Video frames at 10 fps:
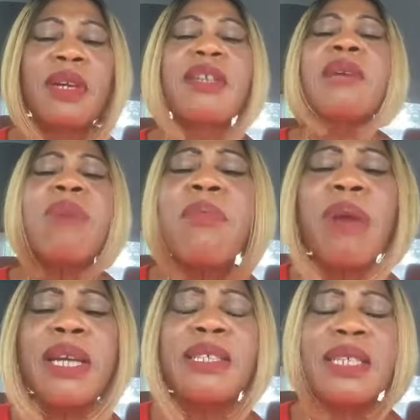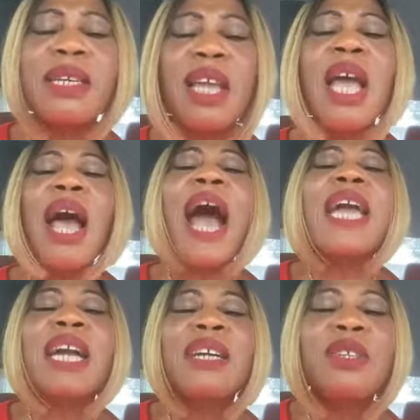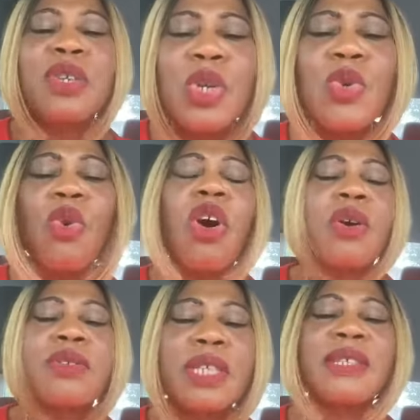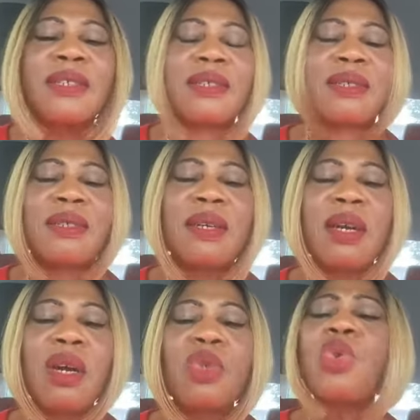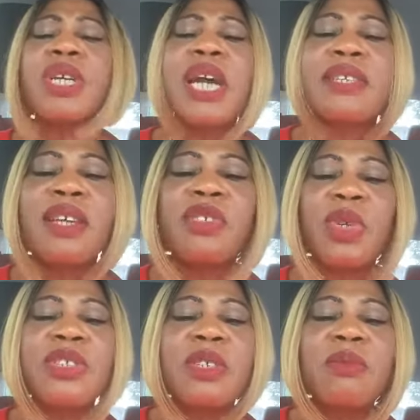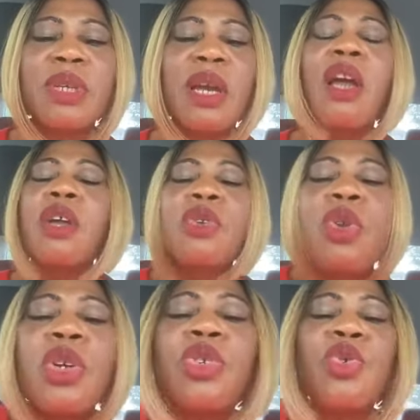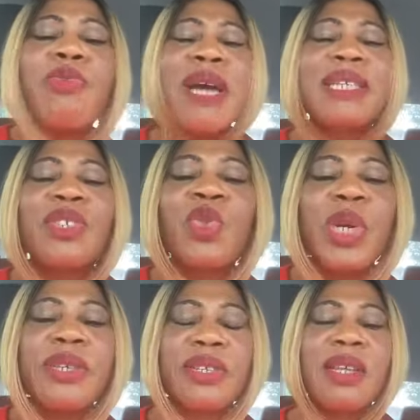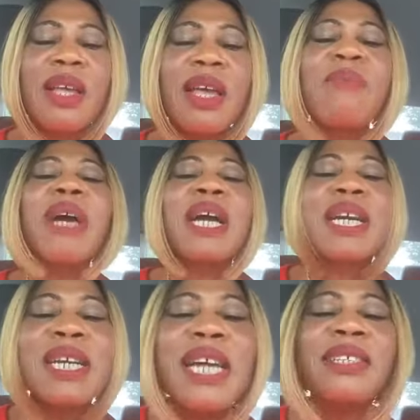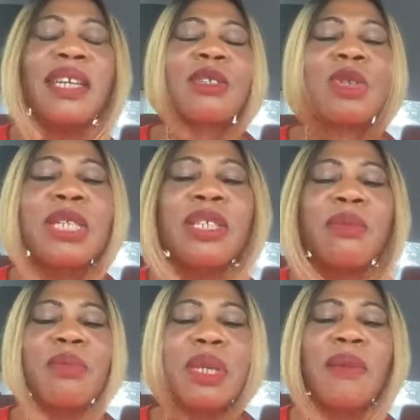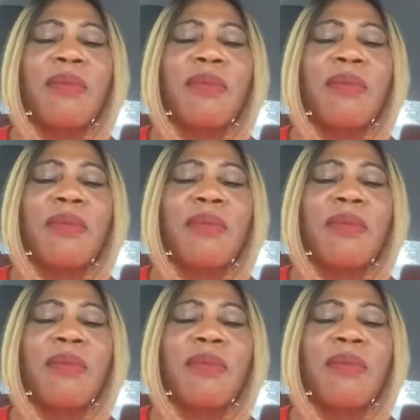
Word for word: Remember, he said, I can do all things through Christ that strengthens me, not through my strength, but Christ that strengthens me.